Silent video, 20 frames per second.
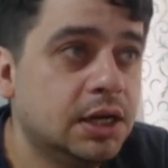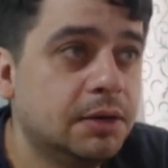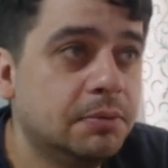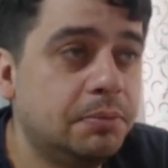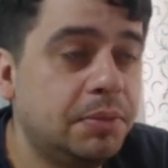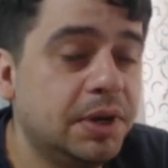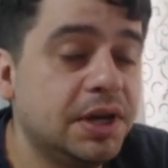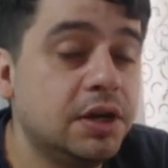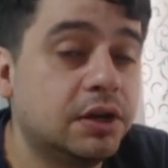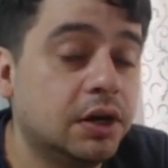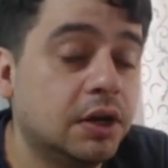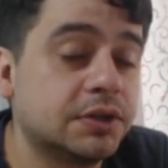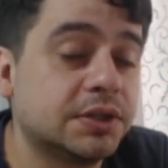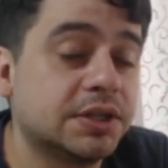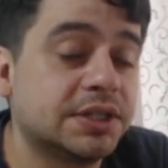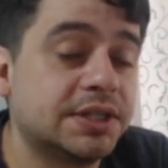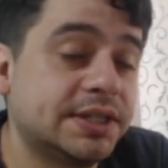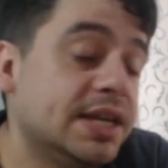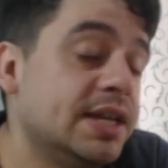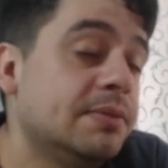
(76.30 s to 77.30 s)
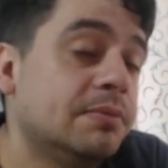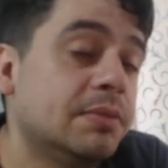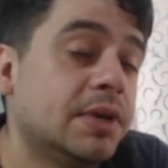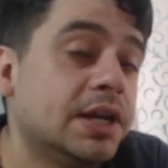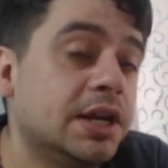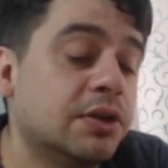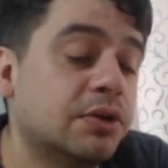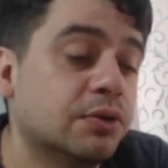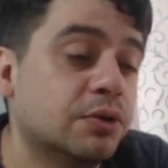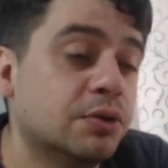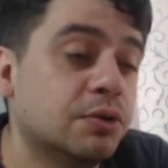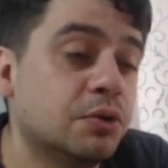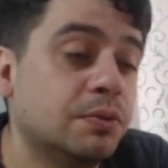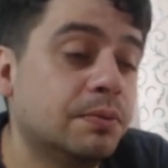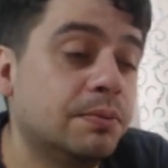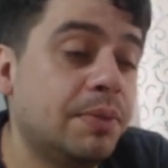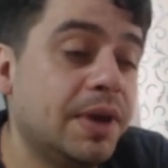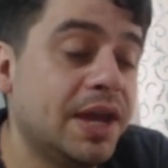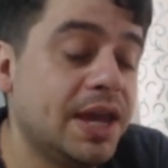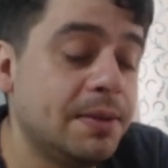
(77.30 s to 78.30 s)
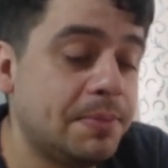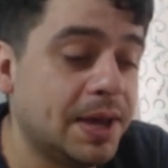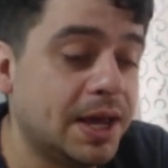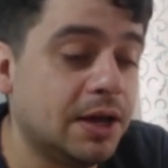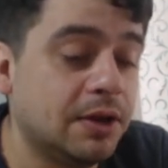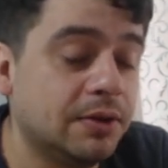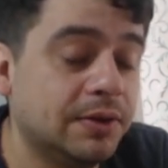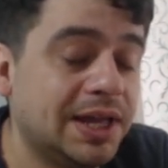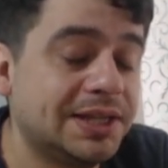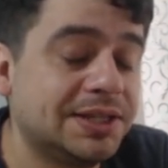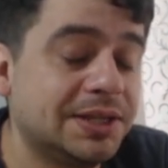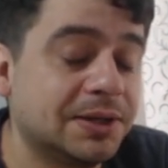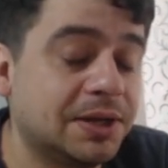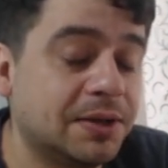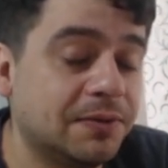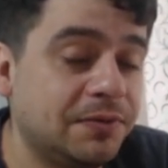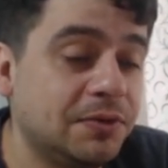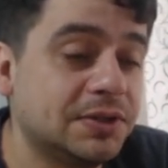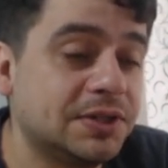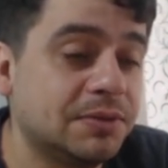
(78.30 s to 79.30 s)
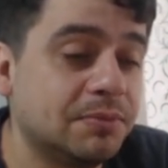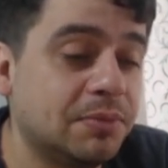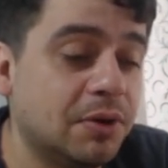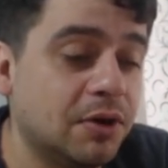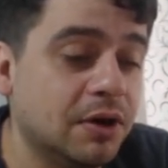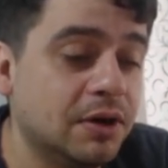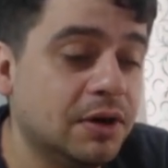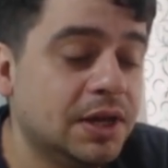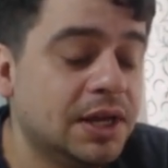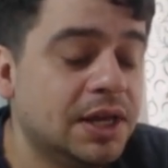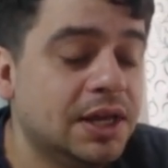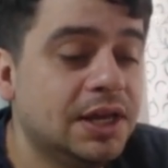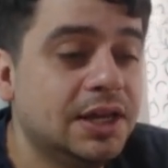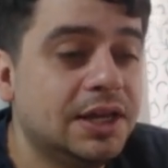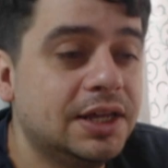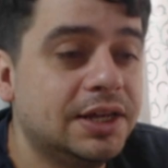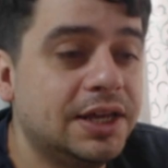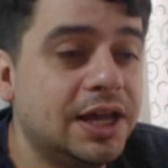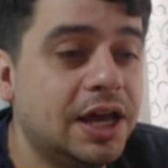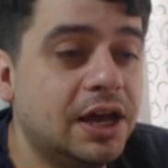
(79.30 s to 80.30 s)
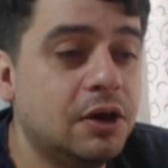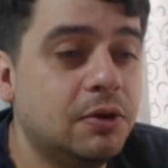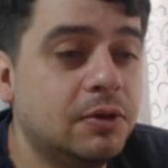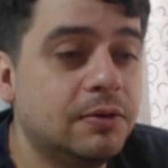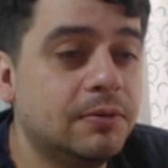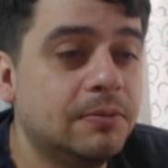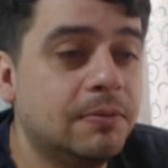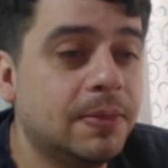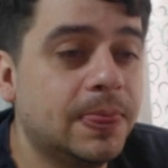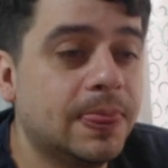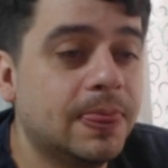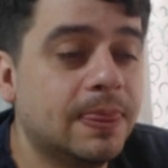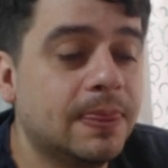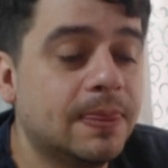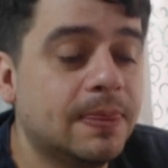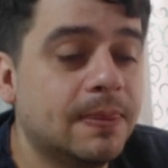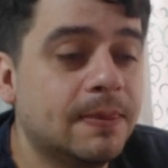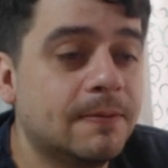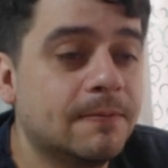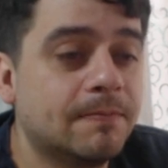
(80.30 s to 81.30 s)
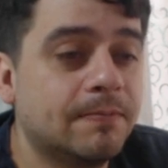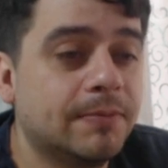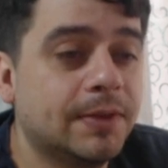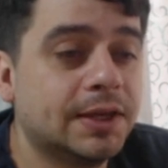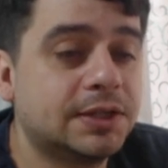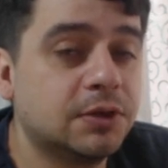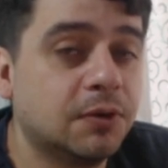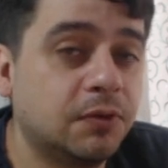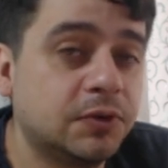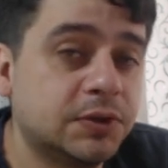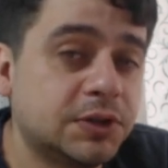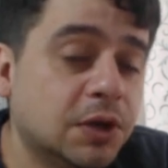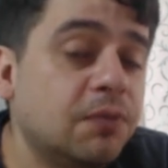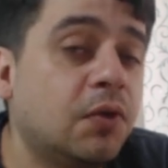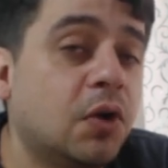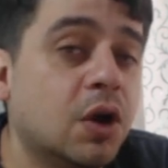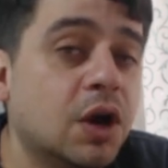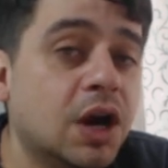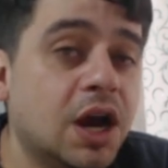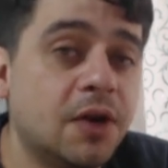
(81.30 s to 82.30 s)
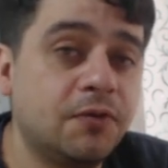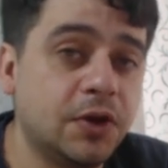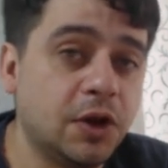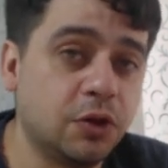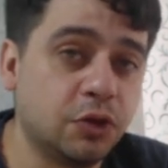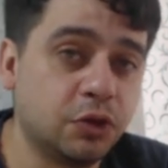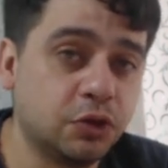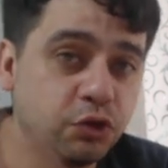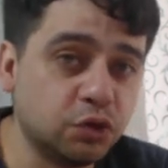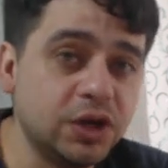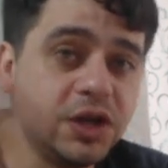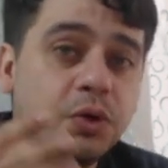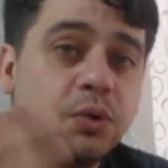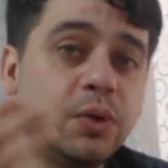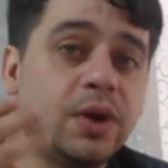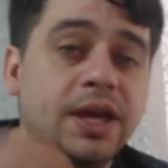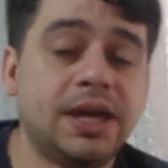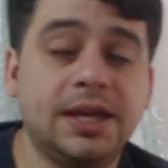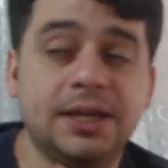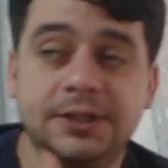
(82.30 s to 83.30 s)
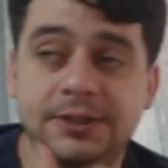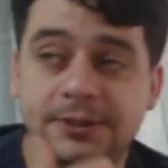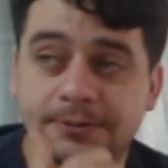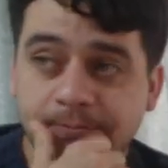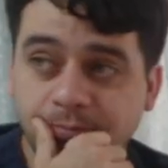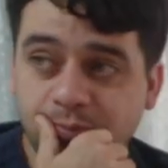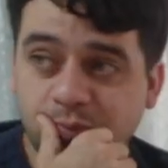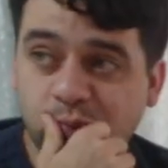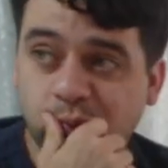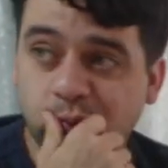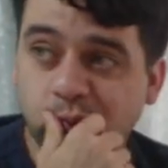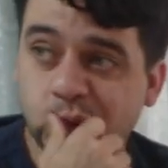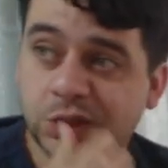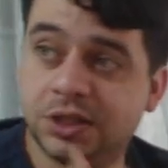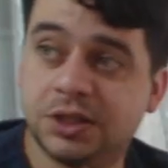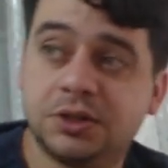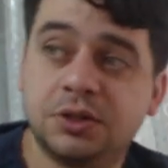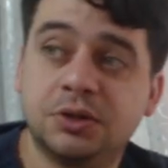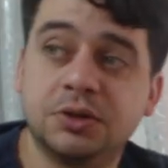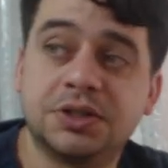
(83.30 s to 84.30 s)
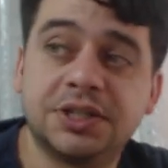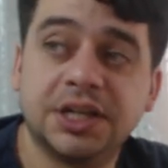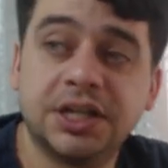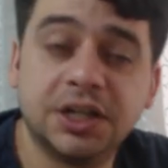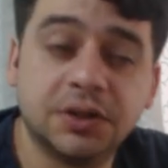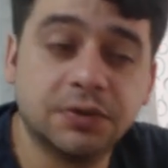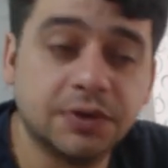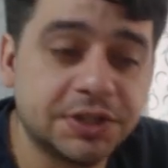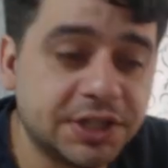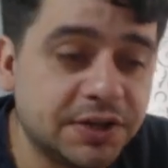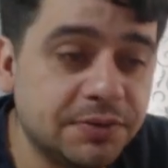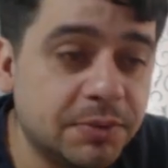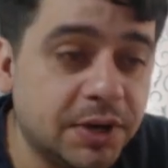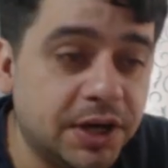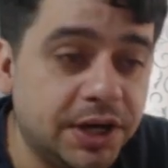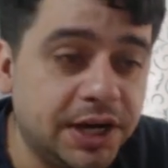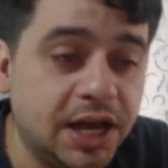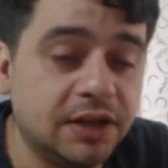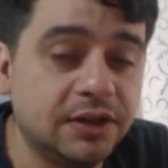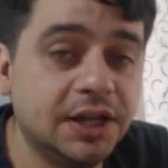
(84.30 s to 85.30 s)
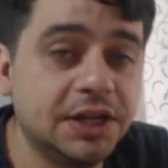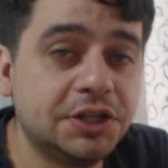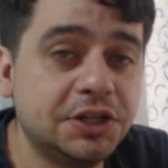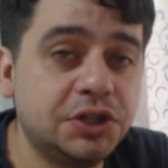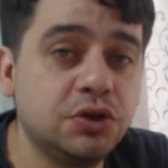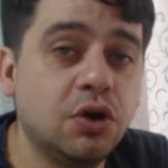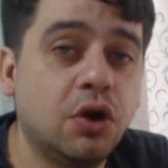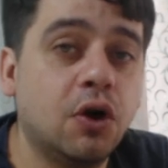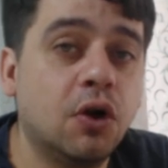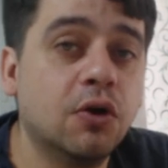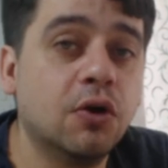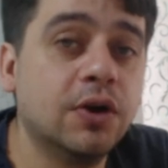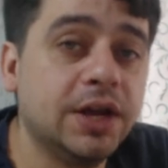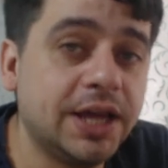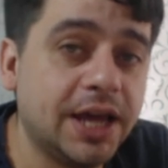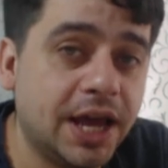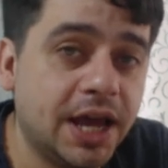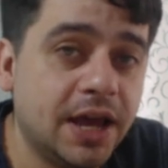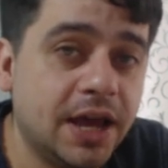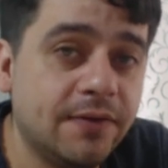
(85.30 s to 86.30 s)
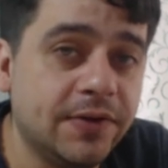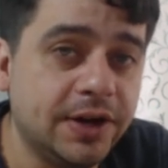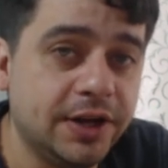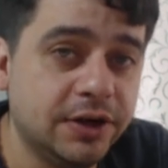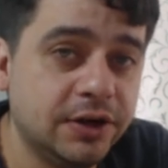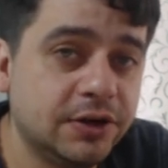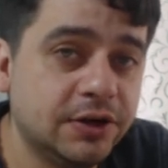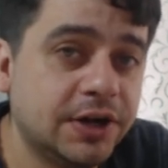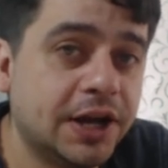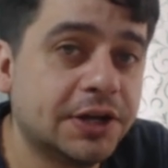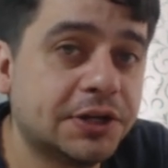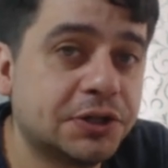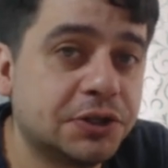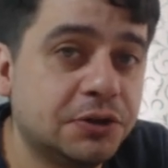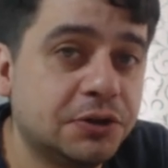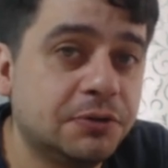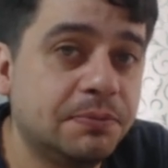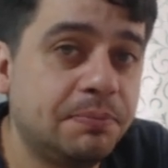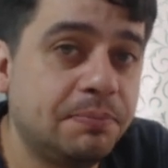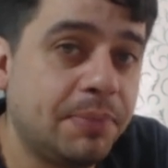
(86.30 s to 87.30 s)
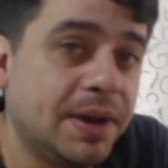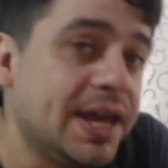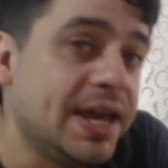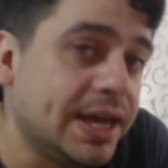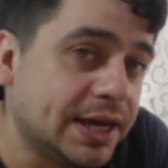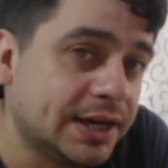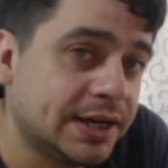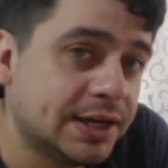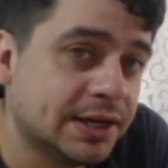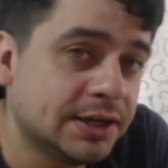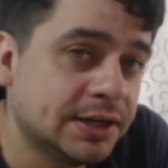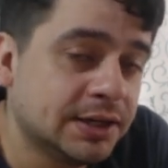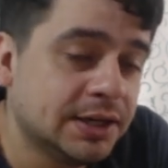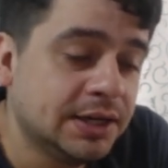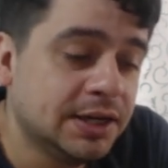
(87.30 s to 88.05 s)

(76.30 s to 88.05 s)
but you can also send money through PayPal. That's the confusing part. Now, so far, I found three ways to send or receive money, unless you already have an international bank,